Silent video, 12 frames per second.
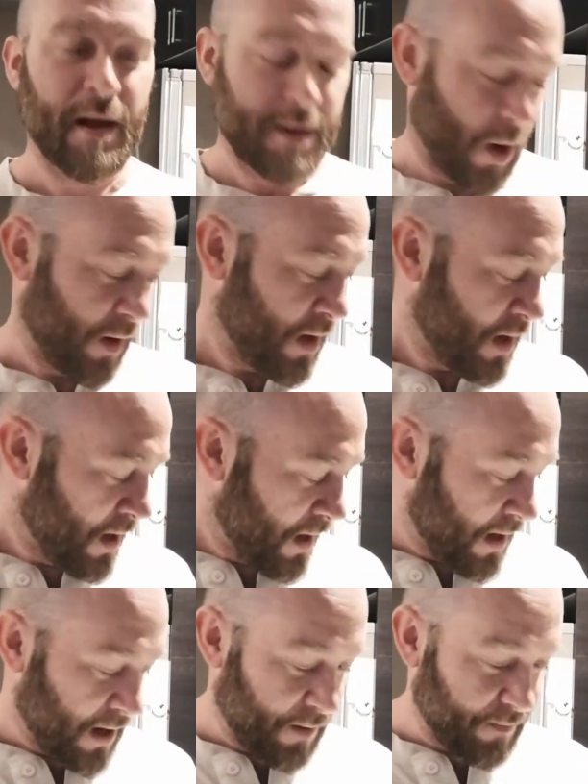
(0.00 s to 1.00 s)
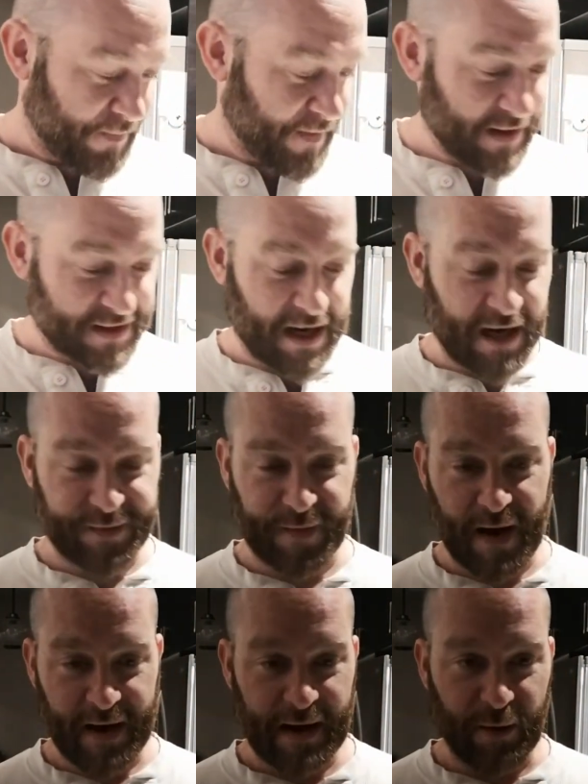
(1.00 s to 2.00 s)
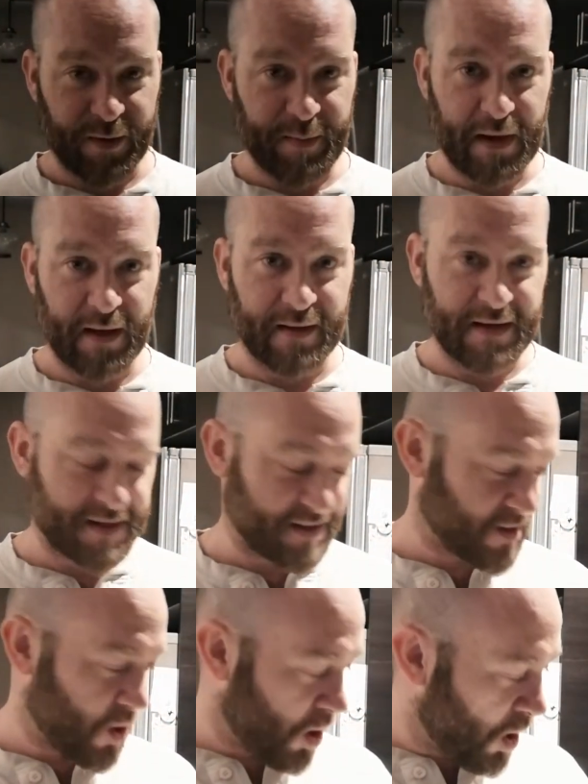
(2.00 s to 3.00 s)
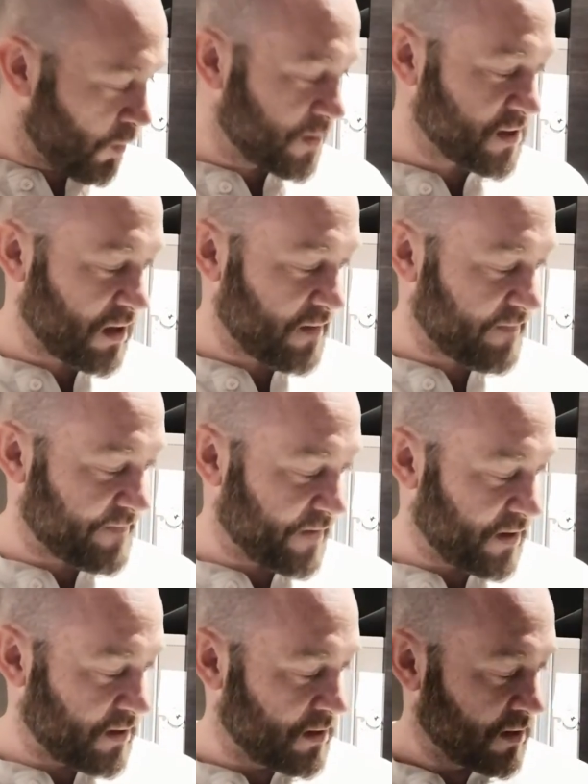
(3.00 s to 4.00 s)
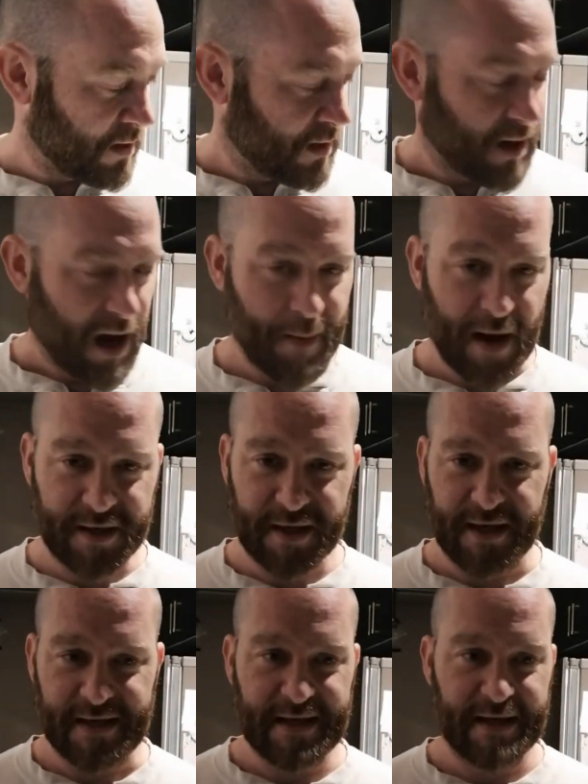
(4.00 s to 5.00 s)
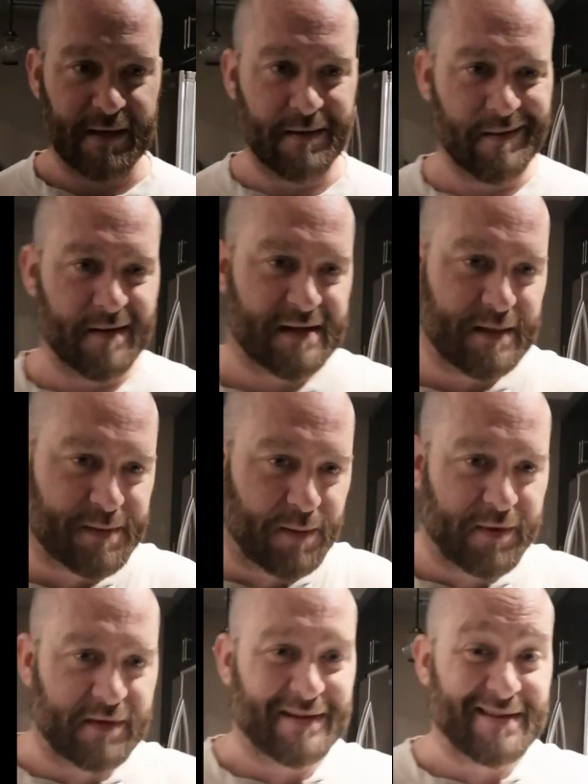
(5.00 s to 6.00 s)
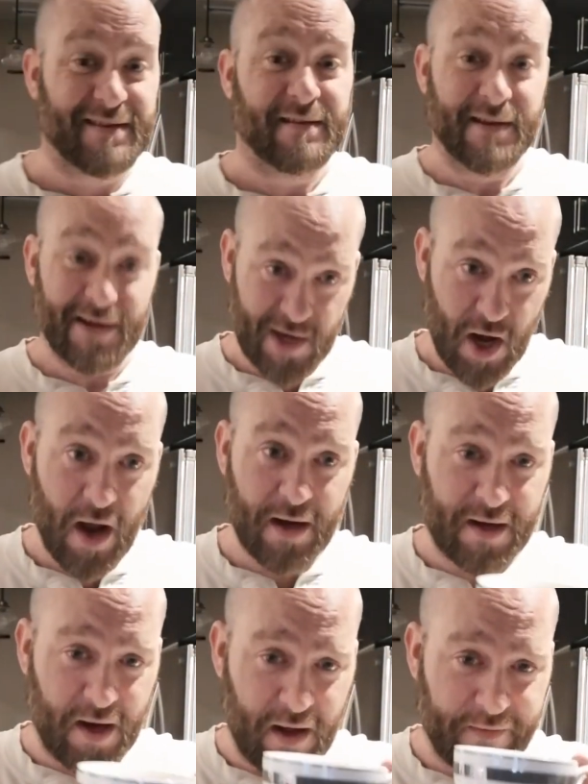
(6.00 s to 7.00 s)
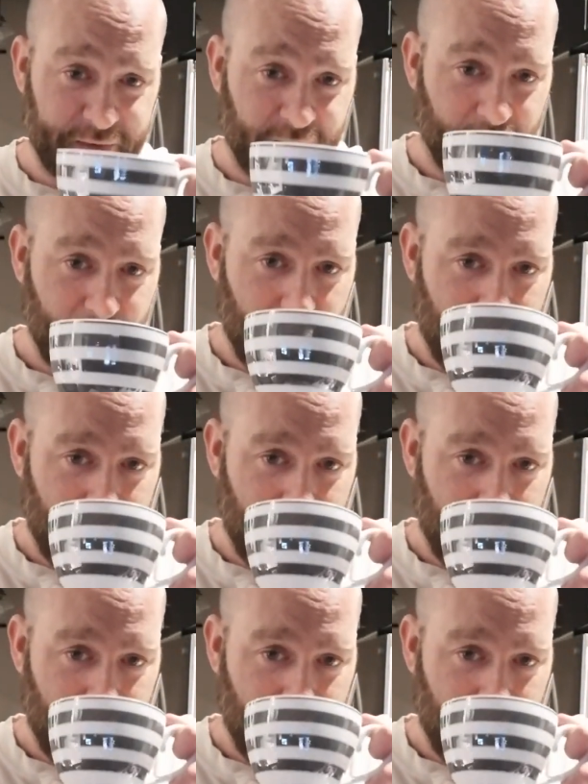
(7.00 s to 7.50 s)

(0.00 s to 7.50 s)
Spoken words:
No. Thanks, guys, for hanging out with me. This is always a lot of fun. I'm actually going to sit and sip something that's not coffee.